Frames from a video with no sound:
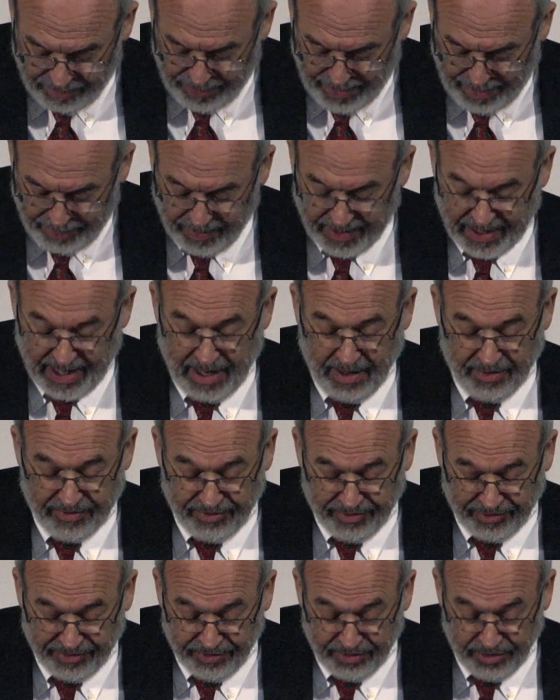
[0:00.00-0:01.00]
of public
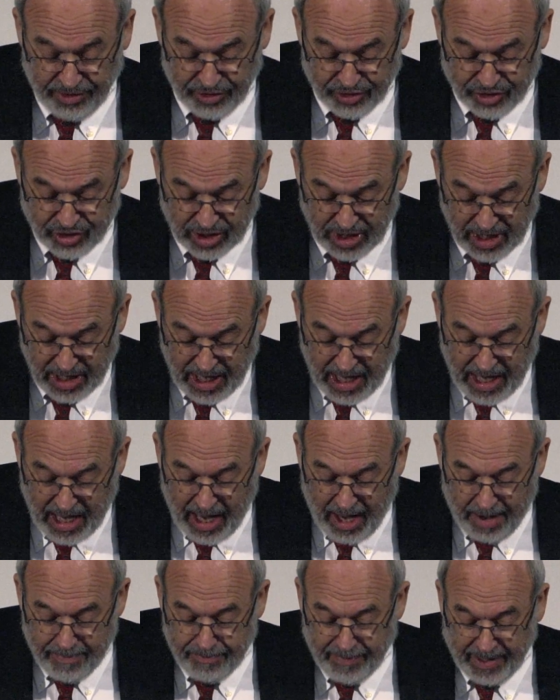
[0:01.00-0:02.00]
health research
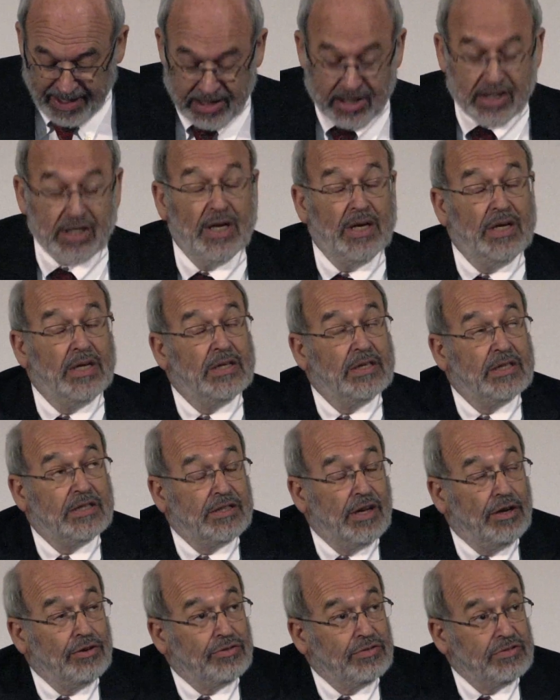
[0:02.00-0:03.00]
and much
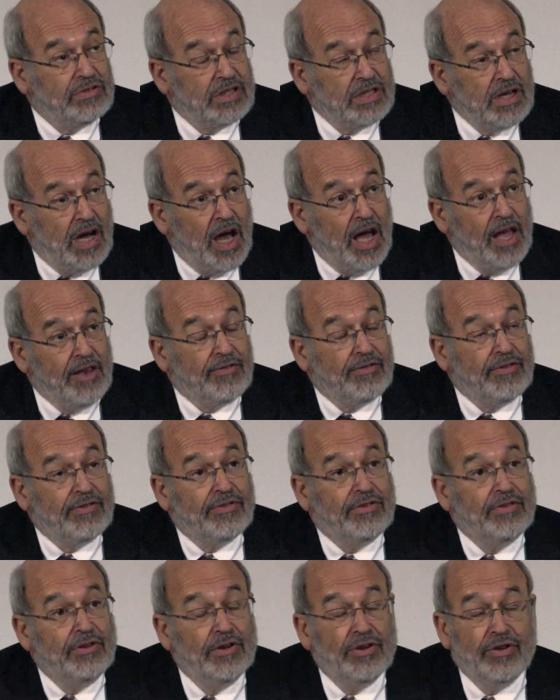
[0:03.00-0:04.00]
social science
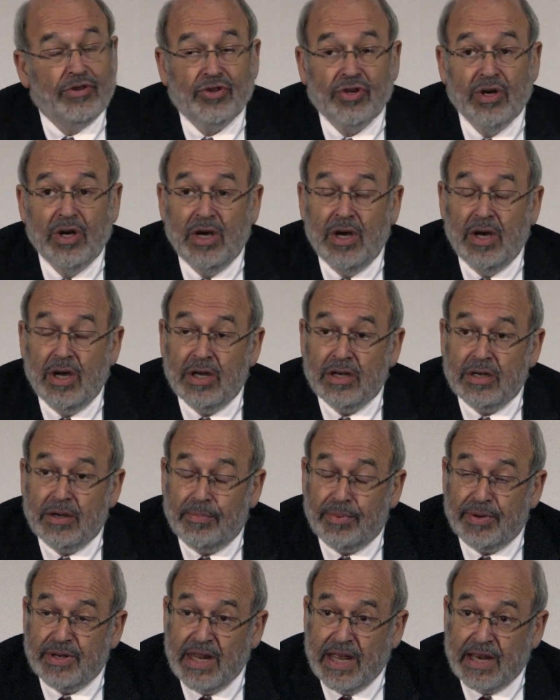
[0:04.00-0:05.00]
research to
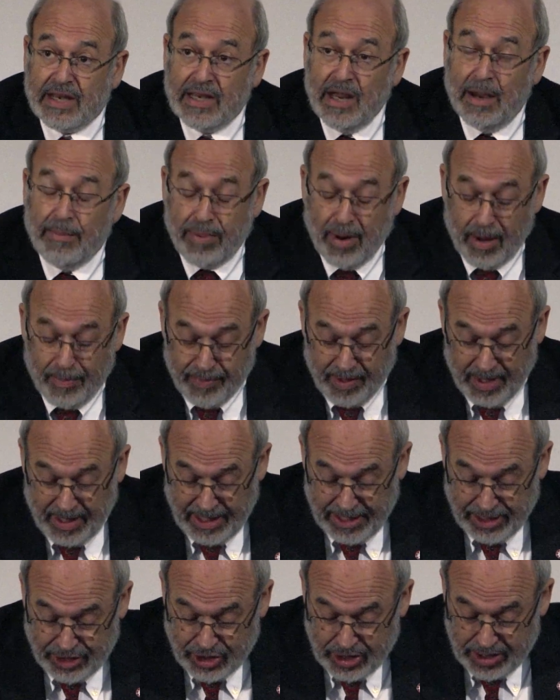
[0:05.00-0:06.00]
protect our
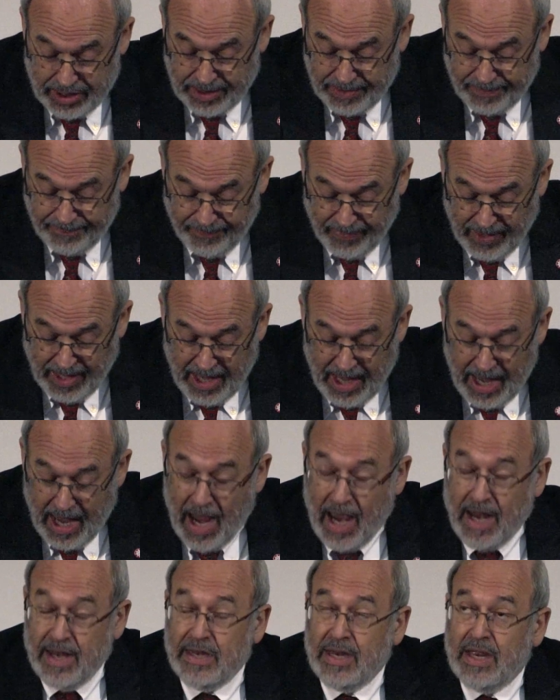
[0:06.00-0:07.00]
population.
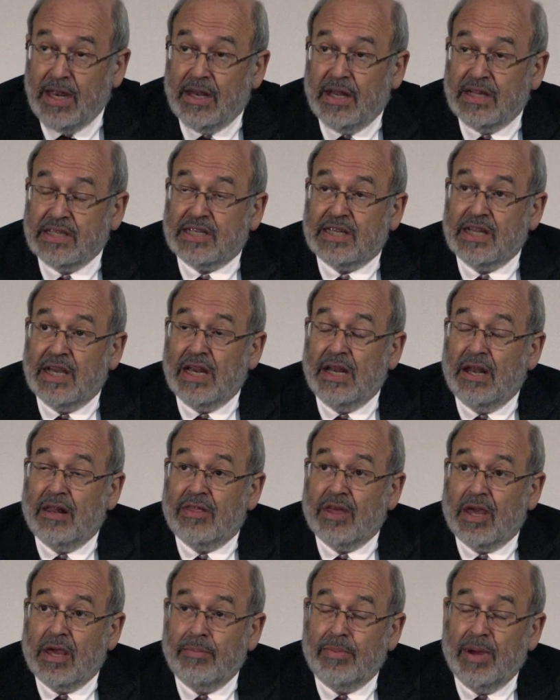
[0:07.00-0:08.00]
And need I say
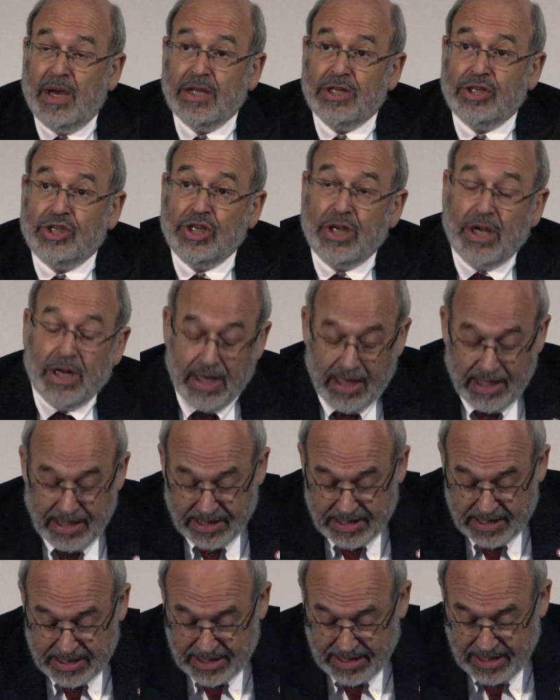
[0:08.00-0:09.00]
anything about
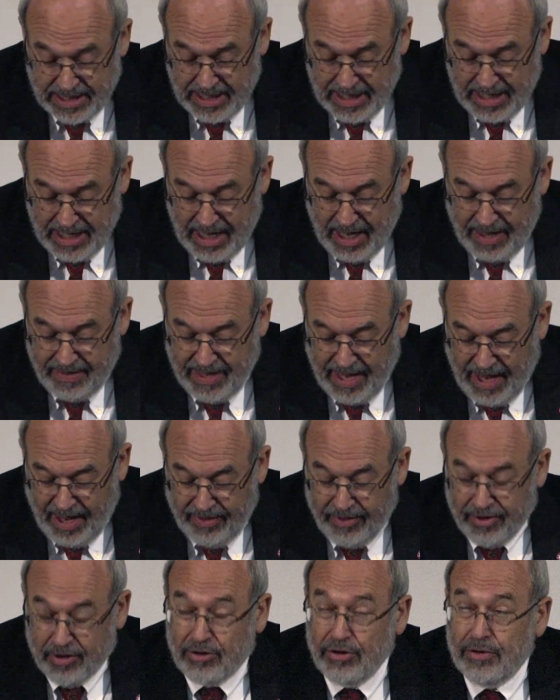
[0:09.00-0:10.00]
GNS and the
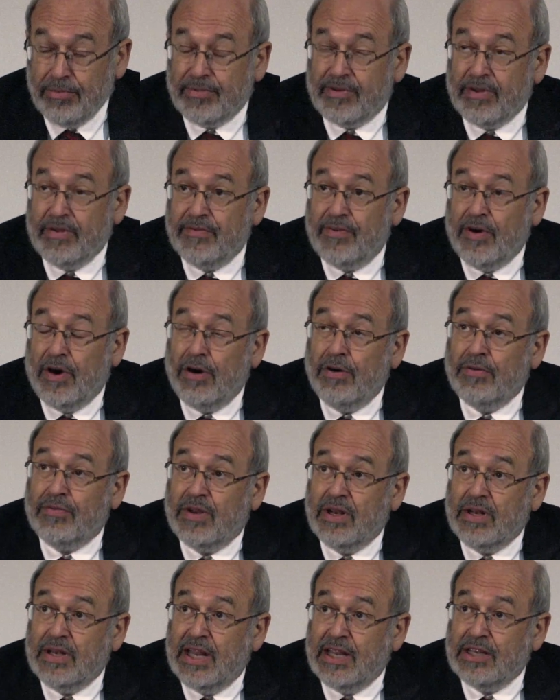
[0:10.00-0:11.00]
other groups
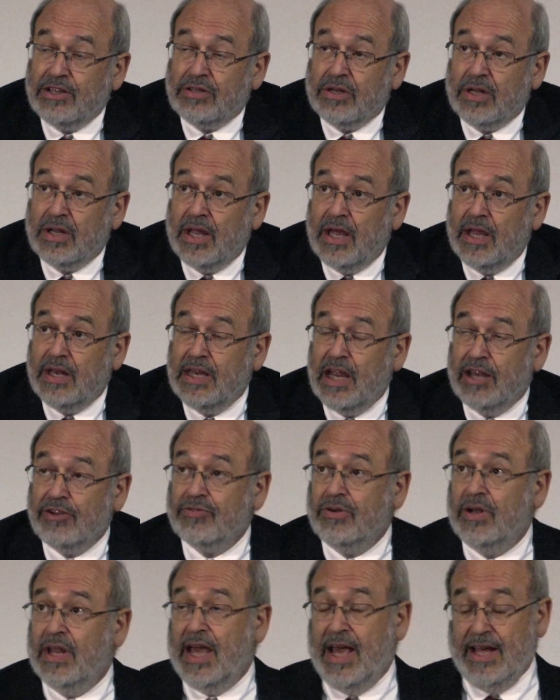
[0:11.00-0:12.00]
involved in
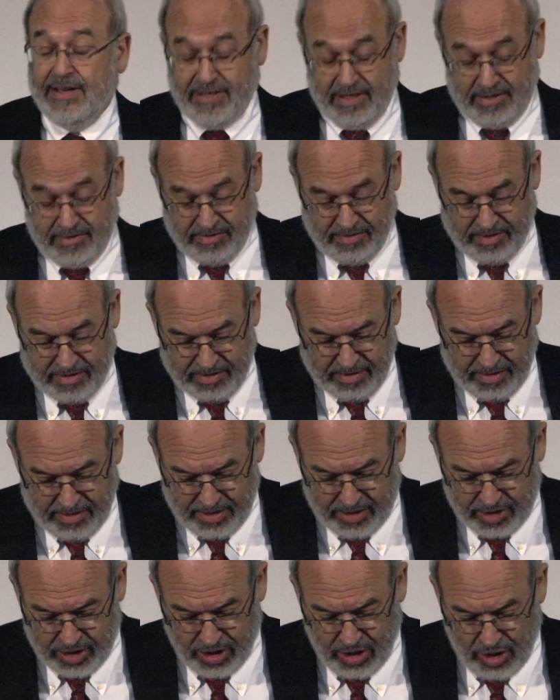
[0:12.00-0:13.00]
natural hazards
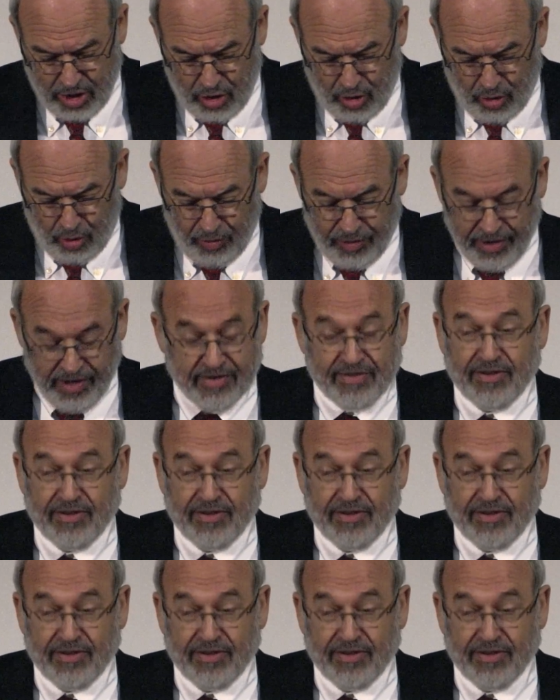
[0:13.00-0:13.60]
research or the